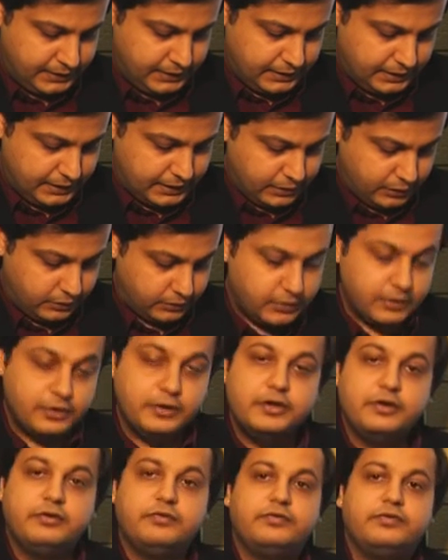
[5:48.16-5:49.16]
Now,
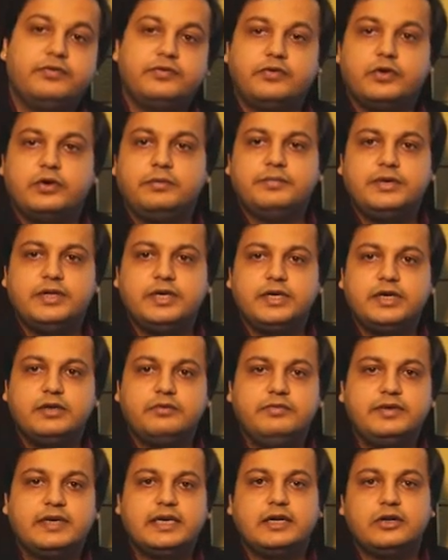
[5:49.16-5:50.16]
from here
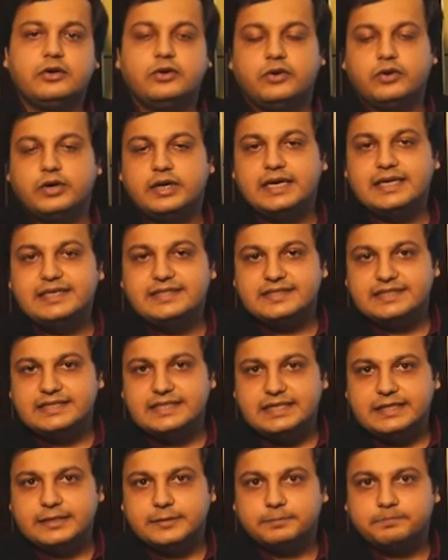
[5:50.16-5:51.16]
we can already
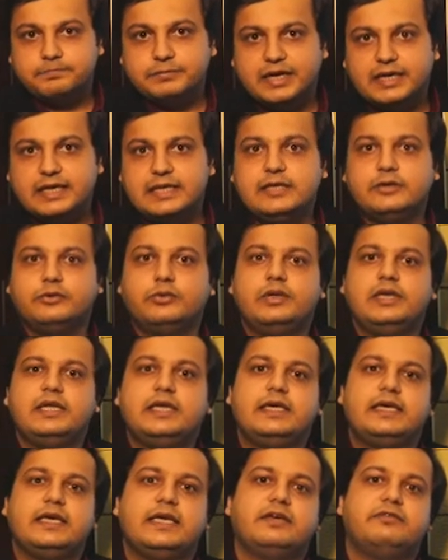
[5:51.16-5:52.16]
see that he only
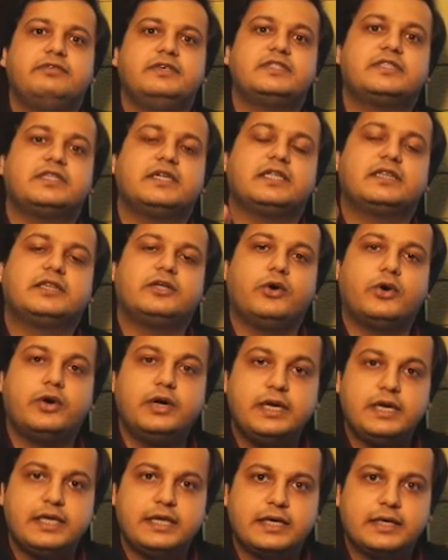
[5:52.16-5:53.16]
gave his
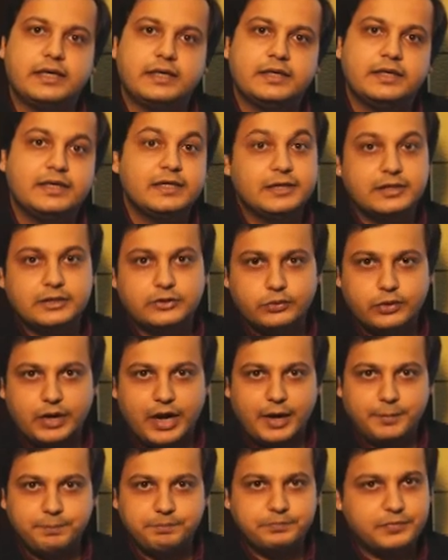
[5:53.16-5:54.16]
authority to
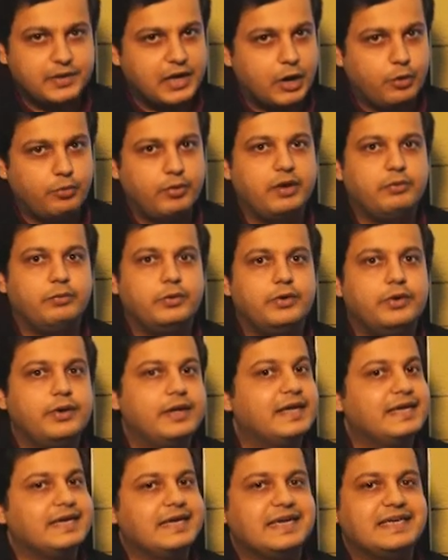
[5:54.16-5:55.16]
Ram. However,
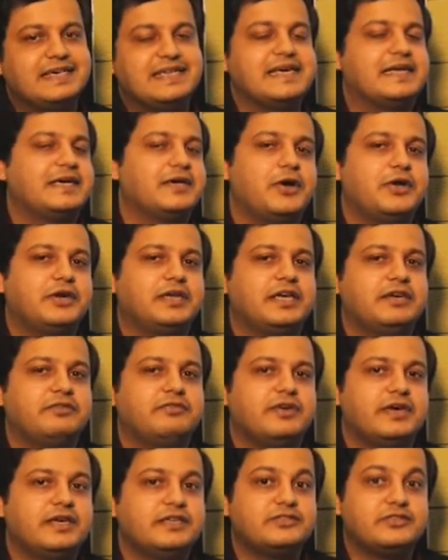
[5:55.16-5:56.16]
he did not give
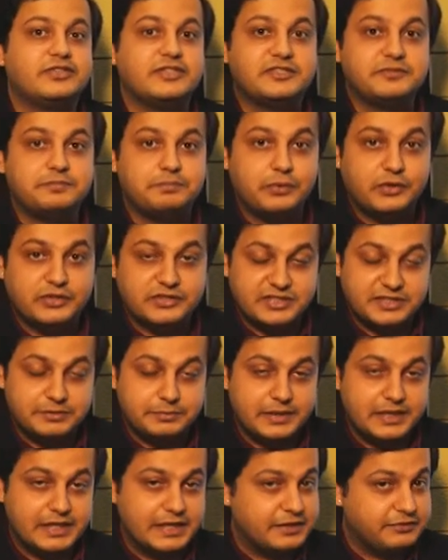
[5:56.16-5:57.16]
his
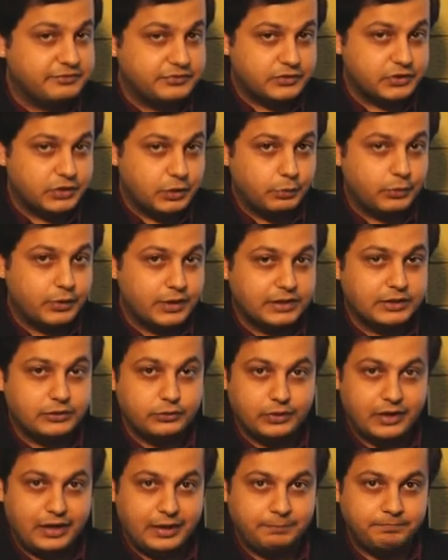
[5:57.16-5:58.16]
responsibility for the work to
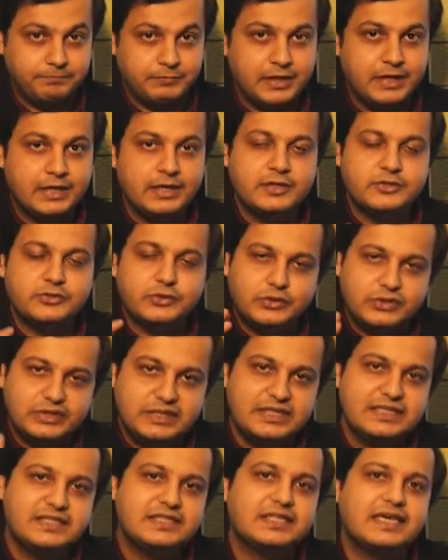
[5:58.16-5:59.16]
Ram. So
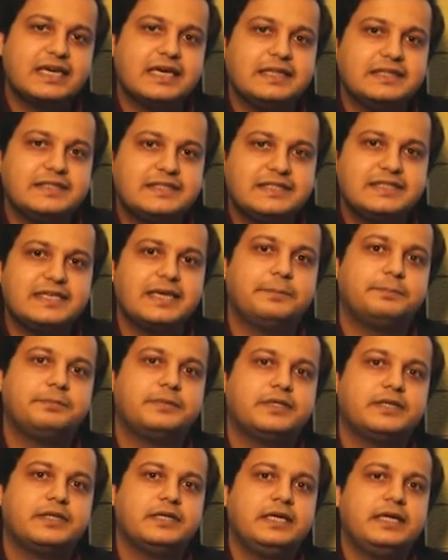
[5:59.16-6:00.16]
this
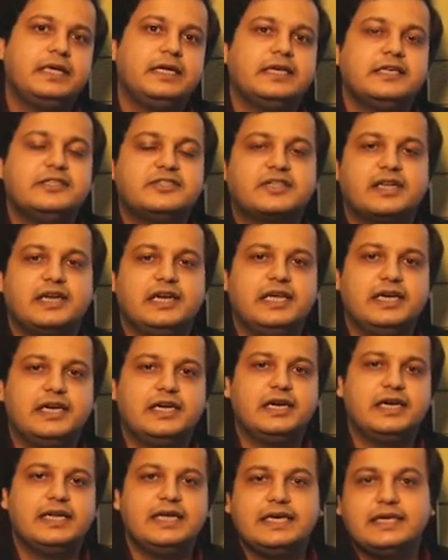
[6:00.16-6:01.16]
concept is
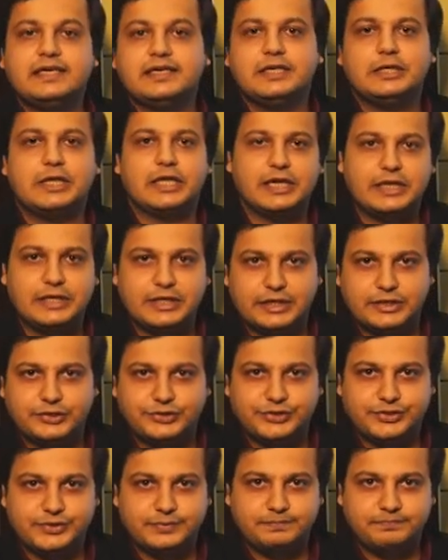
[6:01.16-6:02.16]
clearly
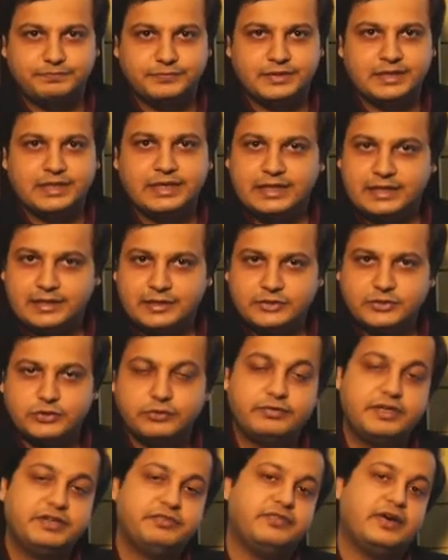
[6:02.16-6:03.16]
delegation. So
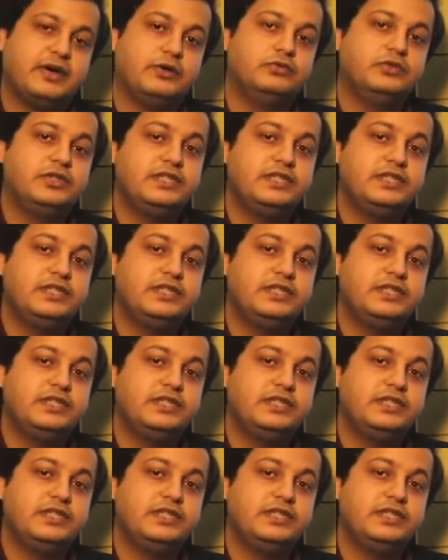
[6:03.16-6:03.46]
we have found